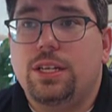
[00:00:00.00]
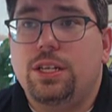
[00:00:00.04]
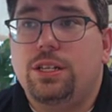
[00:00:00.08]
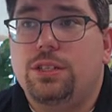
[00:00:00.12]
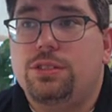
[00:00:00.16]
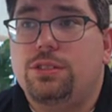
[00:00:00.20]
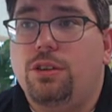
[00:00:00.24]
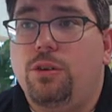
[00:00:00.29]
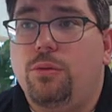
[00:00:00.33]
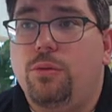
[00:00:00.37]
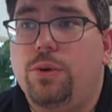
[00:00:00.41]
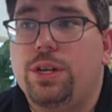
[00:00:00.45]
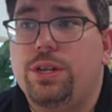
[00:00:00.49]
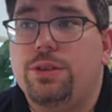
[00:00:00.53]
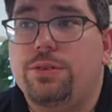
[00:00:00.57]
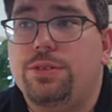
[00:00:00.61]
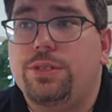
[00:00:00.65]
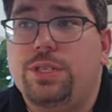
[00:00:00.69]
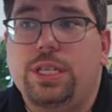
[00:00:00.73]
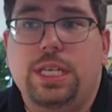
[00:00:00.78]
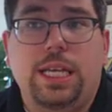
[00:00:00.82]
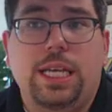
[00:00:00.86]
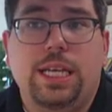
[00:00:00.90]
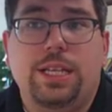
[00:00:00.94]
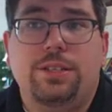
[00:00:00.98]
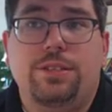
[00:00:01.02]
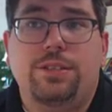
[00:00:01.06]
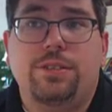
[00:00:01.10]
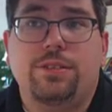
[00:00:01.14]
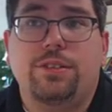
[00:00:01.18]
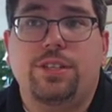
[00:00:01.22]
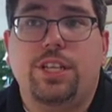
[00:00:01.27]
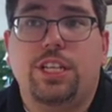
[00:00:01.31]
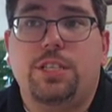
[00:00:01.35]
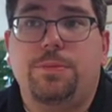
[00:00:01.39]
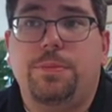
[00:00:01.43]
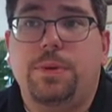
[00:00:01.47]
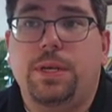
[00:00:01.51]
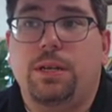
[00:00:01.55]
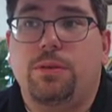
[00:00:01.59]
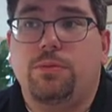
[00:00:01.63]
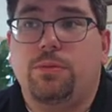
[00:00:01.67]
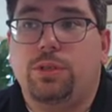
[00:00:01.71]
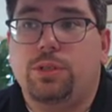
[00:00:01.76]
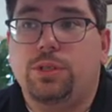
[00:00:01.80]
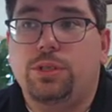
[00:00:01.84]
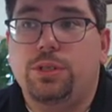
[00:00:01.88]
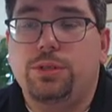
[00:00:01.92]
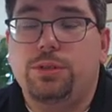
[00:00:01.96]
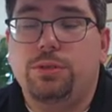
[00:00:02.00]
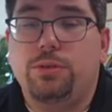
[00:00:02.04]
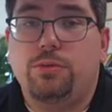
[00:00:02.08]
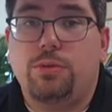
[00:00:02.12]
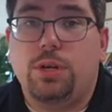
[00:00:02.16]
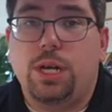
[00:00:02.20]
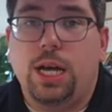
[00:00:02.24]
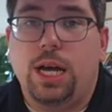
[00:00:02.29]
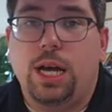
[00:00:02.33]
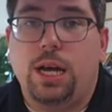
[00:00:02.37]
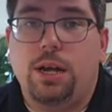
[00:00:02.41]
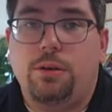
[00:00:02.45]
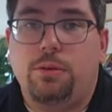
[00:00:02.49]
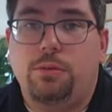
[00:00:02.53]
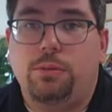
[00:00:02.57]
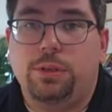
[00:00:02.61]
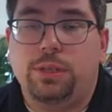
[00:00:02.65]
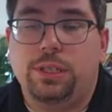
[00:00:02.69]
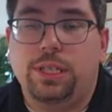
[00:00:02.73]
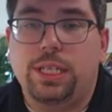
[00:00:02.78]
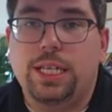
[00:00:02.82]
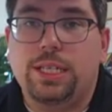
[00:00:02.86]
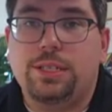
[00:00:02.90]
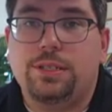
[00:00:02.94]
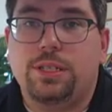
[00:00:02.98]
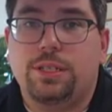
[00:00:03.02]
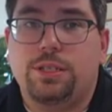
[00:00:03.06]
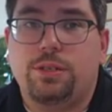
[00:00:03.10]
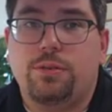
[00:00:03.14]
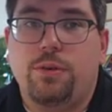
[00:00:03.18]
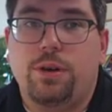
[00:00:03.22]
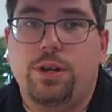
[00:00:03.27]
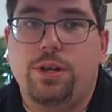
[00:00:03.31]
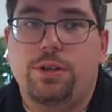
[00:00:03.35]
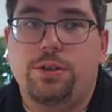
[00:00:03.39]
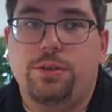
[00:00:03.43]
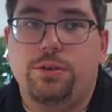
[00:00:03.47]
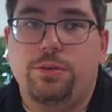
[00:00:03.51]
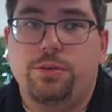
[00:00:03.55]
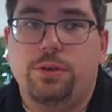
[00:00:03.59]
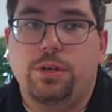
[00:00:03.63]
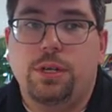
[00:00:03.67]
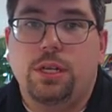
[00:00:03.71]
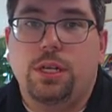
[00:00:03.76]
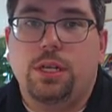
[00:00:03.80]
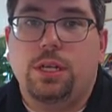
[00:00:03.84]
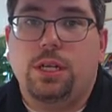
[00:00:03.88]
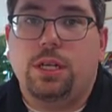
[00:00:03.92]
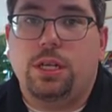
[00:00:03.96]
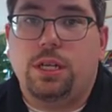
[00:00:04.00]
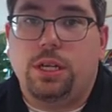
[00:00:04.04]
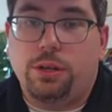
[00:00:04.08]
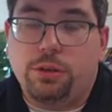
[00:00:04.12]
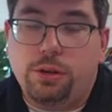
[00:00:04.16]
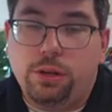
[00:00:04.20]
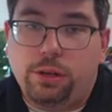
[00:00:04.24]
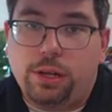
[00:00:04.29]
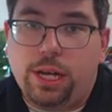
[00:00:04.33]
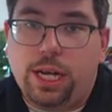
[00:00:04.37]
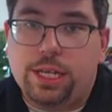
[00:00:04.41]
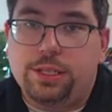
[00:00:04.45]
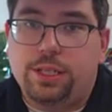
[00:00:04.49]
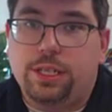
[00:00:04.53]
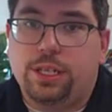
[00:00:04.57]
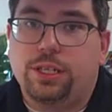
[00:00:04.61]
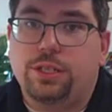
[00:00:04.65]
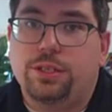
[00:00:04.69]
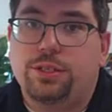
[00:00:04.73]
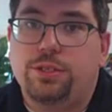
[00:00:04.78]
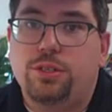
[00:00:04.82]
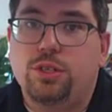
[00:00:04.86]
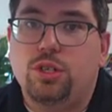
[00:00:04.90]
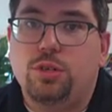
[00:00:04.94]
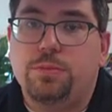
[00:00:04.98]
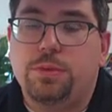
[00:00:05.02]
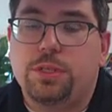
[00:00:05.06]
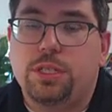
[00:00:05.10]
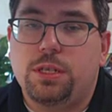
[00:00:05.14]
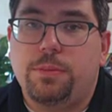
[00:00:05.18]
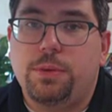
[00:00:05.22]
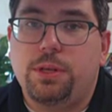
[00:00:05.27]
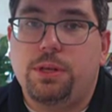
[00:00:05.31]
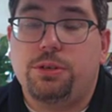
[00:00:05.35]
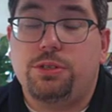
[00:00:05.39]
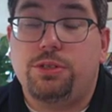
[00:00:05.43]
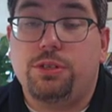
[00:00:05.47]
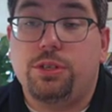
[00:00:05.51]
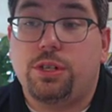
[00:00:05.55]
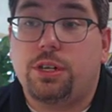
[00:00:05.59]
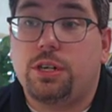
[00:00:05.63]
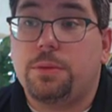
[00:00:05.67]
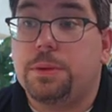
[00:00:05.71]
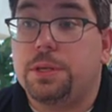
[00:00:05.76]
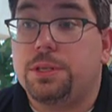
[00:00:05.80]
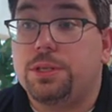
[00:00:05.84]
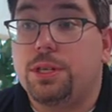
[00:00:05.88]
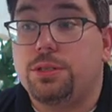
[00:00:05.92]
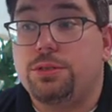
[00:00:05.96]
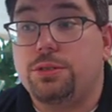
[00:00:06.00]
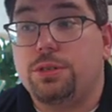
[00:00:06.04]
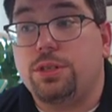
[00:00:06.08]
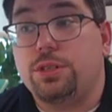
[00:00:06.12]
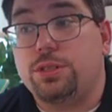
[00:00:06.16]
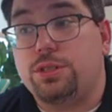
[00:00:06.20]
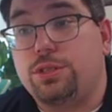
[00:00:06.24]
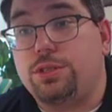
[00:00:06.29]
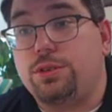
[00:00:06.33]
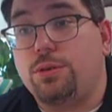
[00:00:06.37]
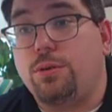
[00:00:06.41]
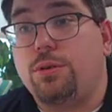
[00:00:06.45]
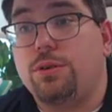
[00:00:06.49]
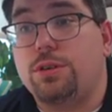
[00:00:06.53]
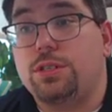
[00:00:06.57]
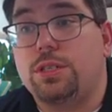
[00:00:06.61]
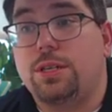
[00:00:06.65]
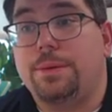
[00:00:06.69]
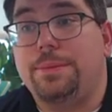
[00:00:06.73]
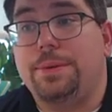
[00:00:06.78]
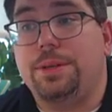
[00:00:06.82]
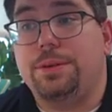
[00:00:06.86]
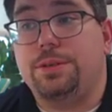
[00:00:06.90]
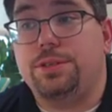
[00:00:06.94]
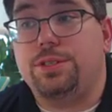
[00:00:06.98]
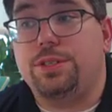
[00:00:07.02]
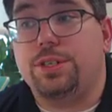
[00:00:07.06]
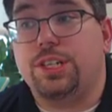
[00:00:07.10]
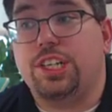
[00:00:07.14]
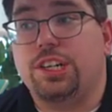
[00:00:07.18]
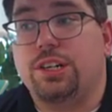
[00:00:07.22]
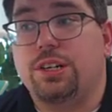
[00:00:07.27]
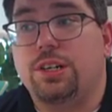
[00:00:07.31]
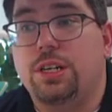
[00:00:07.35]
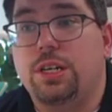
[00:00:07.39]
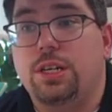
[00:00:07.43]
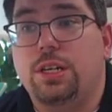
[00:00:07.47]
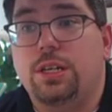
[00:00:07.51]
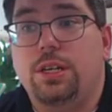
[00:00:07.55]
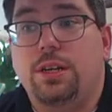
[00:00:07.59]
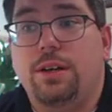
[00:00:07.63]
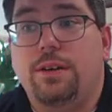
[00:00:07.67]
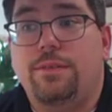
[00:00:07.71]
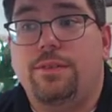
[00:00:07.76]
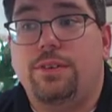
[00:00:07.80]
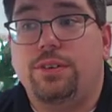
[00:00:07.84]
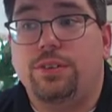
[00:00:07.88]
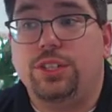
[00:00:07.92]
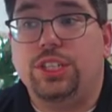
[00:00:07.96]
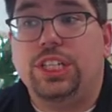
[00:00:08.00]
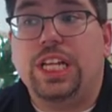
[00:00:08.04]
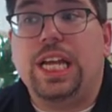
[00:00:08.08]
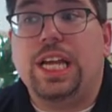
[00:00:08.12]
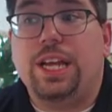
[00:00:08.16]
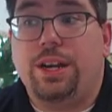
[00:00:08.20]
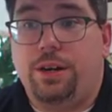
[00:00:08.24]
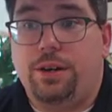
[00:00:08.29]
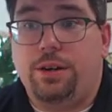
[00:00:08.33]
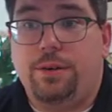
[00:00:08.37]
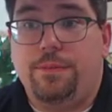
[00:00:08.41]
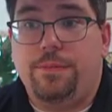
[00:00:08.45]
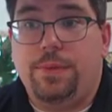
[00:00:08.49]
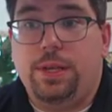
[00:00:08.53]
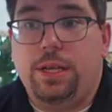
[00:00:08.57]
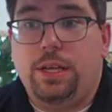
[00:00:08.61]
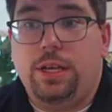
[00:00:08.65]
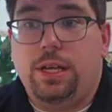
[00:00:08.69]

So when you see insulin that's being released, it's going to utilize and consume some of those sugar, but it's also going to store some of those sugar for later.